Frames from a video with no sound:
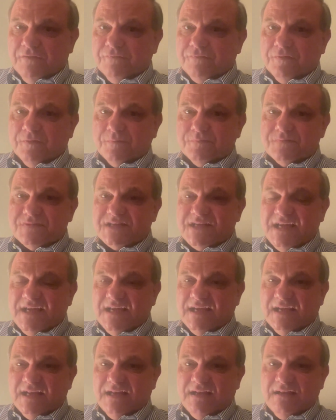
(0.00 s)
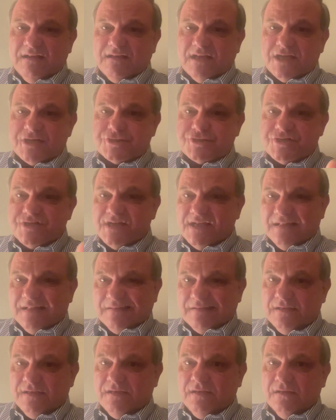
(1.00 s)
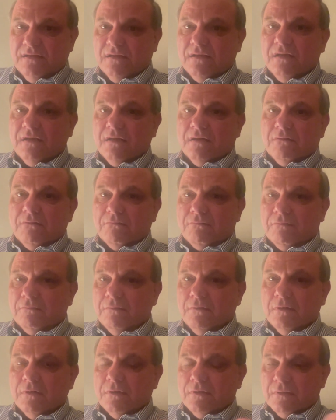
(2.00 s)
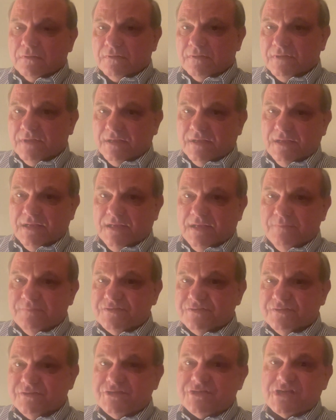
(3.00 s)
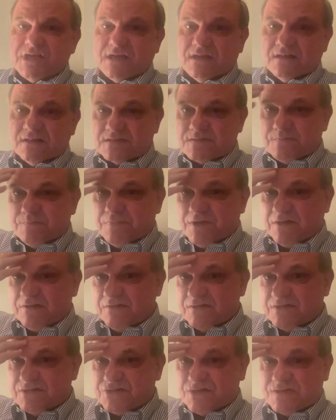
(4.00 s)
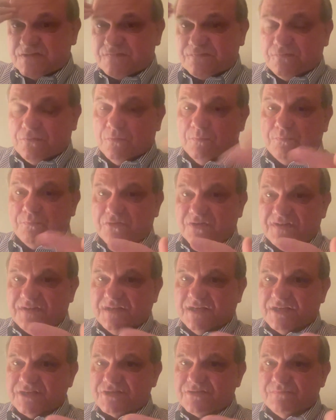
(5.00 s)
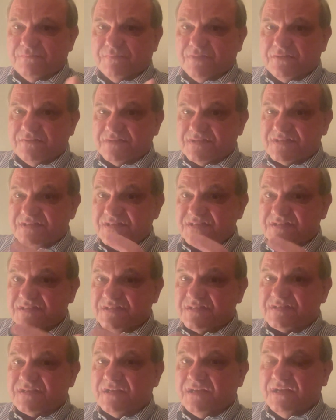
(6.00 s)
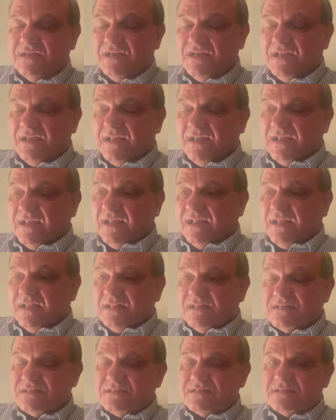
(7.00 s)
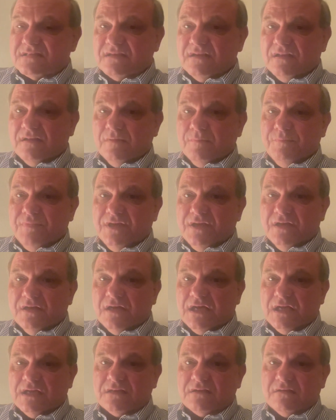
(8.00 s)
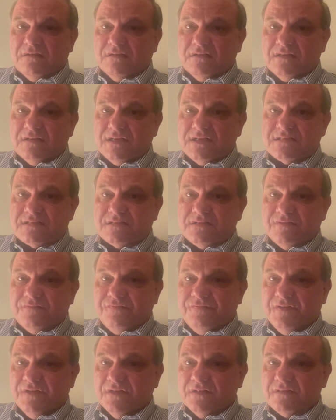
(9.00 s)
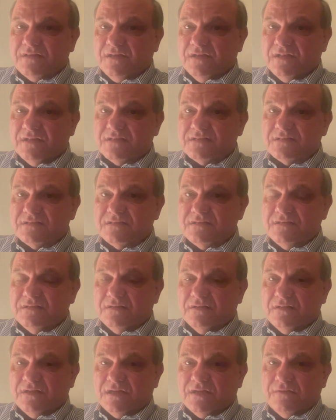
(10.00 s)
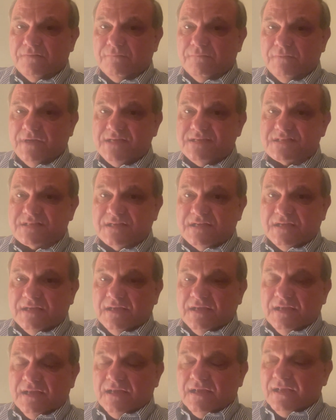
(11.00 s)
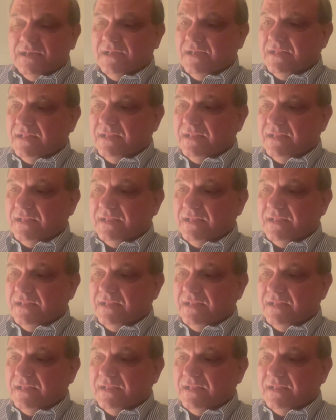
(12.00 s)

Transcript: from saying any nationality or their names or channels, because just for protection, because this is going to be a hot contested field here in a lot of ways, and